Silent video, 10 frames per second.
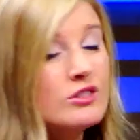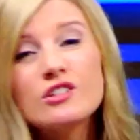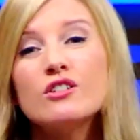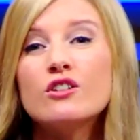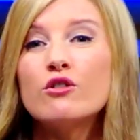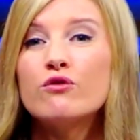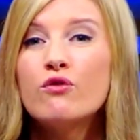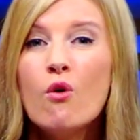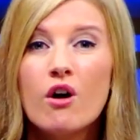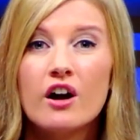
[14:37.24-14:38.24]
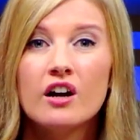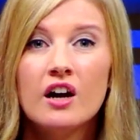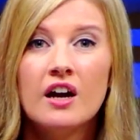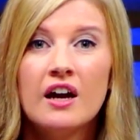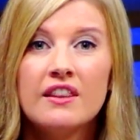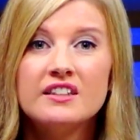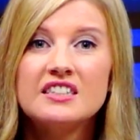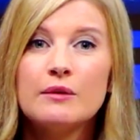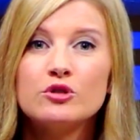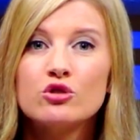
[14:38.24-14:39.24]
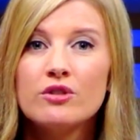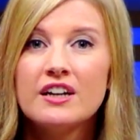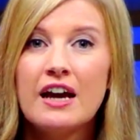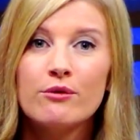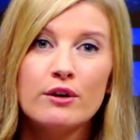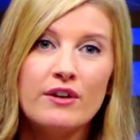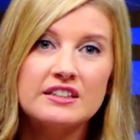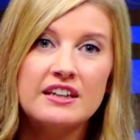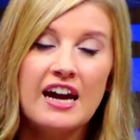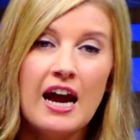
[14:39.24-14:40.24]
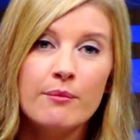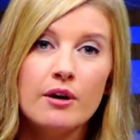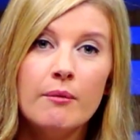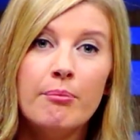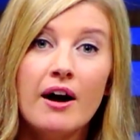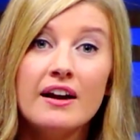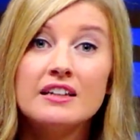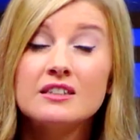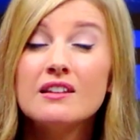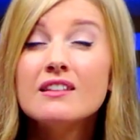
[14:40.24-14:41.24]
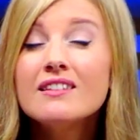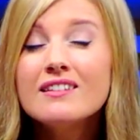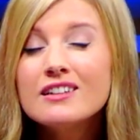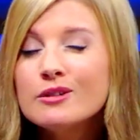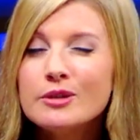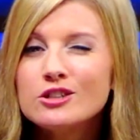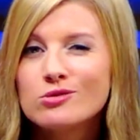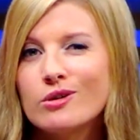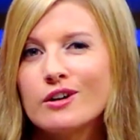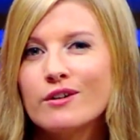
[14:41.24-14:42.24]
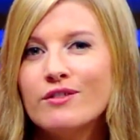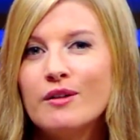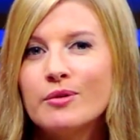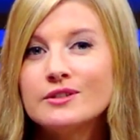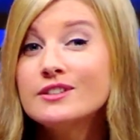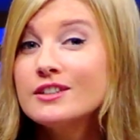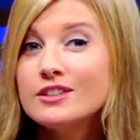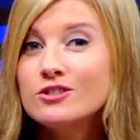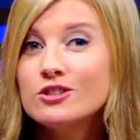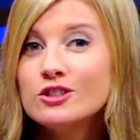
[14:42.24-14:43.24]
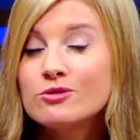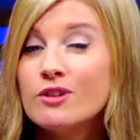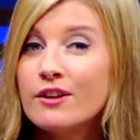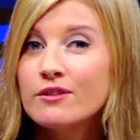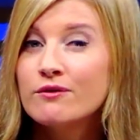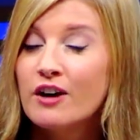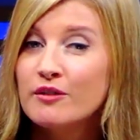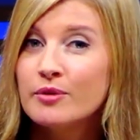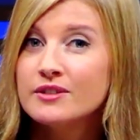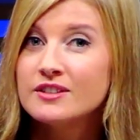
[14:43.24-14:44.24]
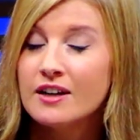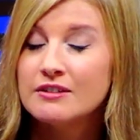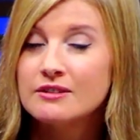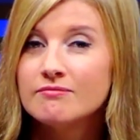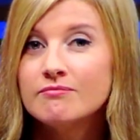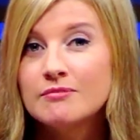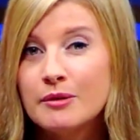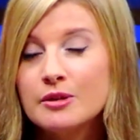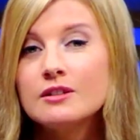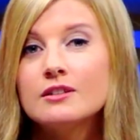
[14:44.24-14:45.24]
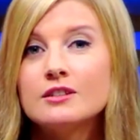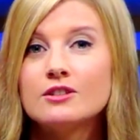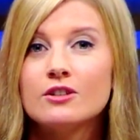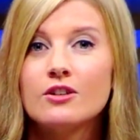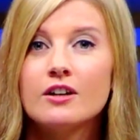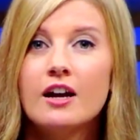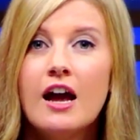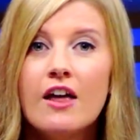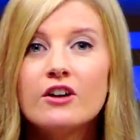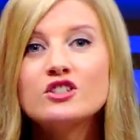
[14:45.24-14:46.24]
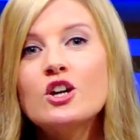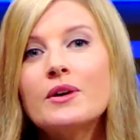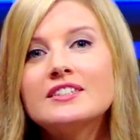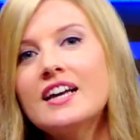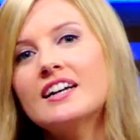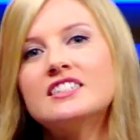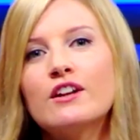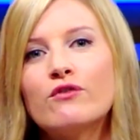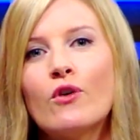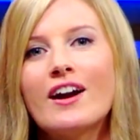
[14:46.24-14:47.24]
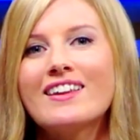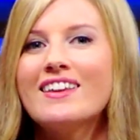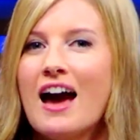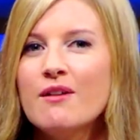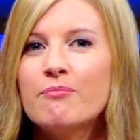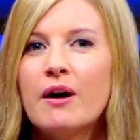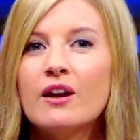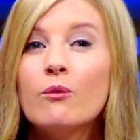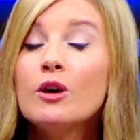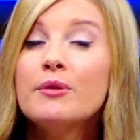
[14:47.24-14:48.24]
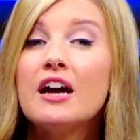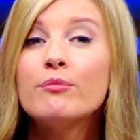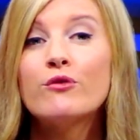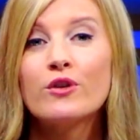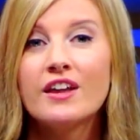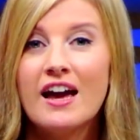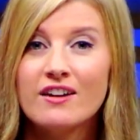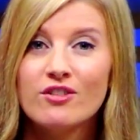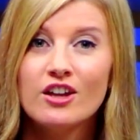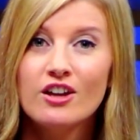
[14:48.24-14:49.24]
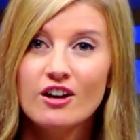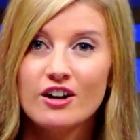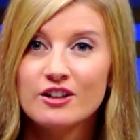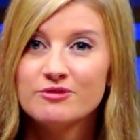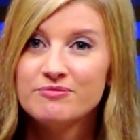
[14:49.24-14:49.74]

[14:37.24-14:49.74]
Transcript: to the Note four. the same screen and rear-facing camera, but it's a little bit shorter, five point six inches rather than five point seven. Maybe a little insecure. There's no exact date for it yet, but it will be out before the end of the year.